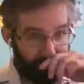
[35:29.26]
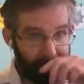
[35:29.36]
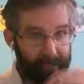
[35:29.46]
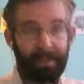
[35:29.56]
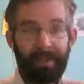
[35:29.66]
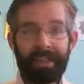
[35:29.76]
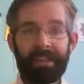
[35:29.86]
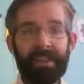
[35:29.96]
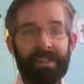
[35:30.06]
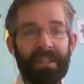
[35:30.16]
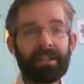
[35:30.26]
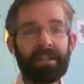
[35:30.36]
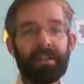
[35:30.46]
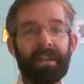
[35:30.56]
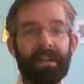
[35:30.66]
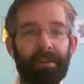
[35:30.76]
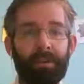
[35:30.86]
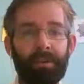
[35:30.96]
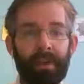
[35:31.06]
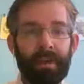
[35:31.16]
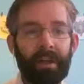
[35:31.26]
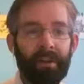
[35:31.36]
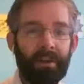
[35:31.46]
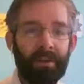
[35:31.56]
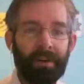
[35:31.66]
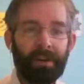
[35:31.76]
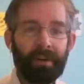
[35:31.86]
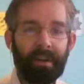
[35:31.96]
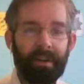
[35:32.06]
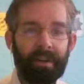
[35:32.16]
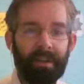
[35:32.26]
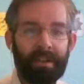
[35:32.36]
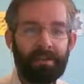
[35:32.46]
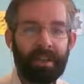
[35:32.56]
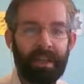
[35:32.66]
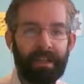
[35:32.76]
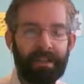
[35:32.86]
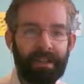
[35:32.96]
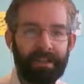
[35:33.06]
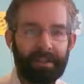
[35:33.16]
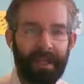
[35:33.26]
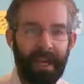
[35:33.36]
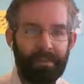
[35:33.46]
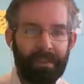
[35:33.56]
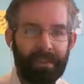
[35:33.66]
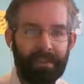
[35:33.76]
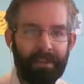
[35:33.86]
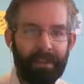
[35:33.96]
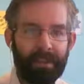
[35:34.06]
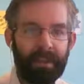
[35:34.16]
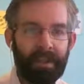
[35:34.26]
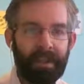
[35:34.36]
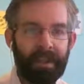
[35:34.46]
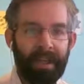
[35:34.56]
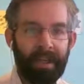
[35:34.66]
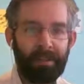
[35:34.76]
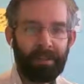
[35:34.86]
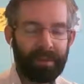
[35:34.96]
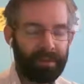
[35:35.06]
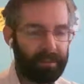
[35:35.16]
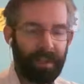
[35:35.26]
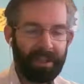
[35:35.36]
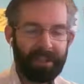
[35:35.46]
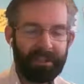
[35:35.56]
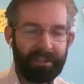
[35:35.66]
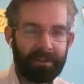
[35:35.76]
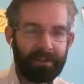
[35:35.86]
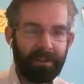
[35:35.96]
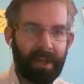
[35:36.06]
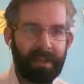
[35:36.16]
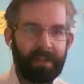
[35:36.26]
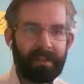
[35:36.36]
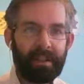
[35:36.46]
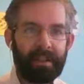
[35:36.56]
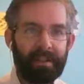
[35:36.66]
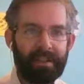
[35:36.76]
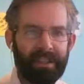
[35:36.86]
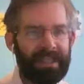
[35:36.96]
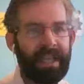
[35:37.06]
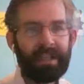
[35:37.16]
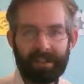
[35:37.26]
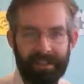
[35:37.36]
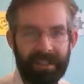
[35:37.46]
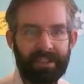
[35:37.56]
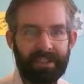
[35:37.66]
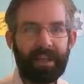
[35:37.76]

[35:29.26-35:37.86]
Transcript: make sure to tell her that you heard her on this podcast, and she'll be happy to help you with your Russian or Ukrainian studies. She's an excellent teacher. I